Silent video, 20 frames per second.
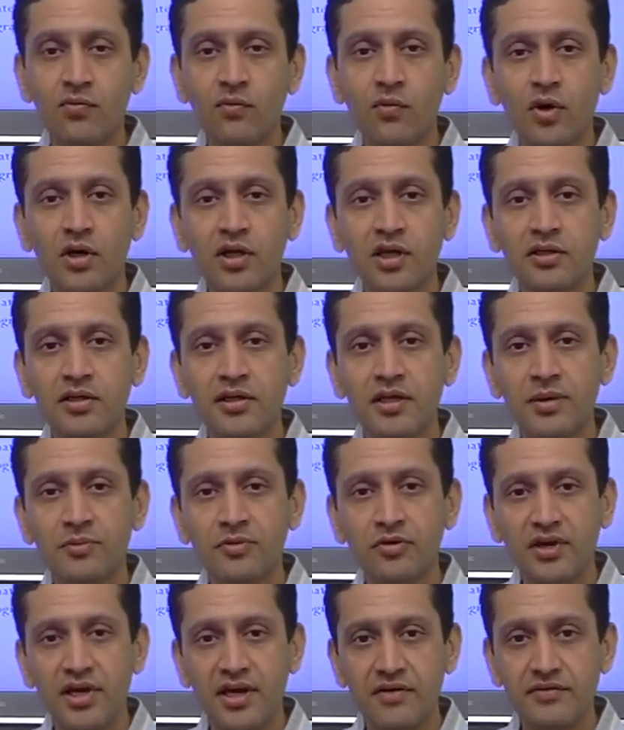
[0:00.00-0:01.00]
What are the
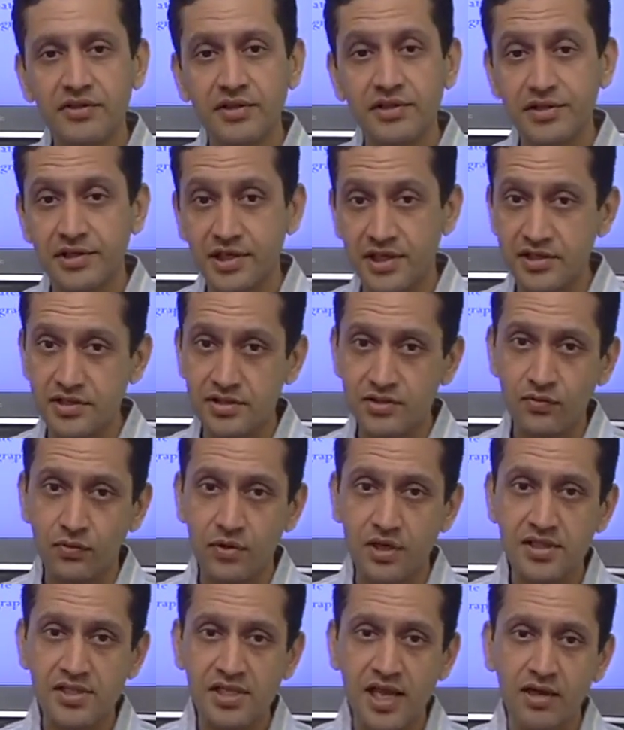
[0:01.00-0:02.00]
demographic trends?
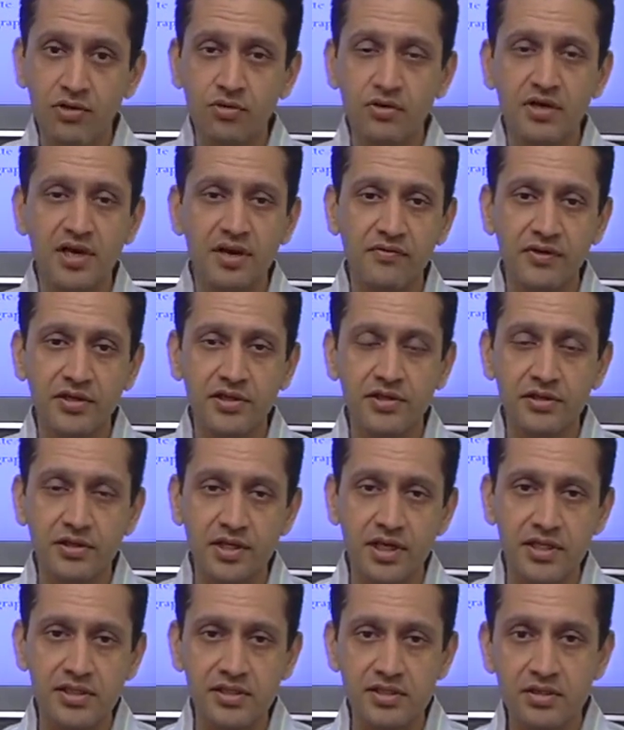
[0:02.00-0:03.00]
What are psychographic
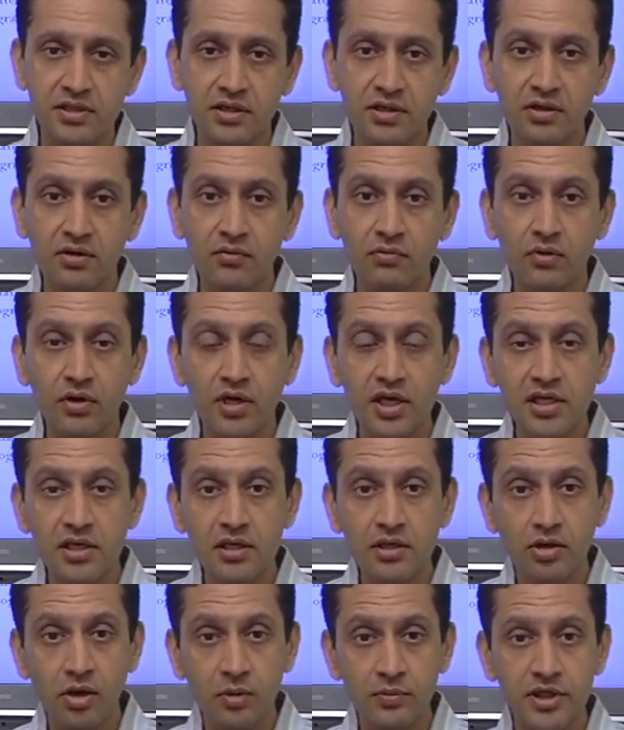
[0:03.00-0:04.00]
trends? What are
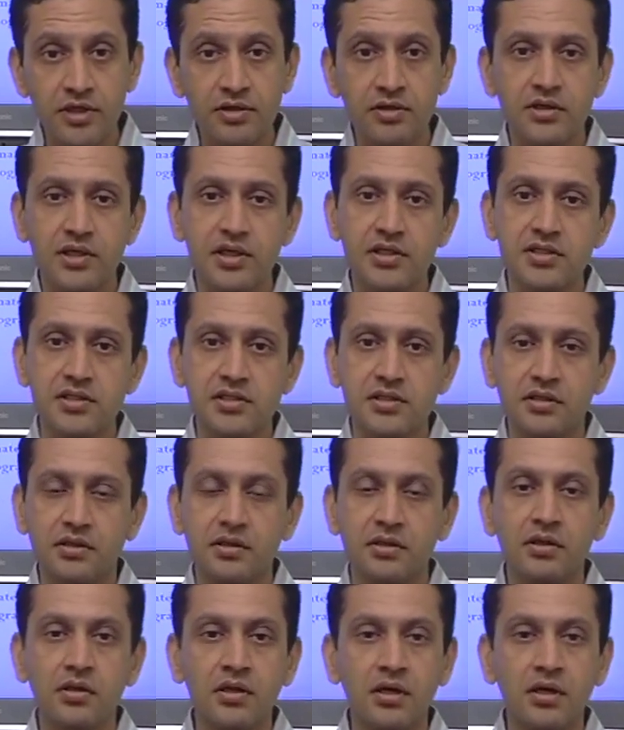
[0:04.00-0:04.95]
economic trends?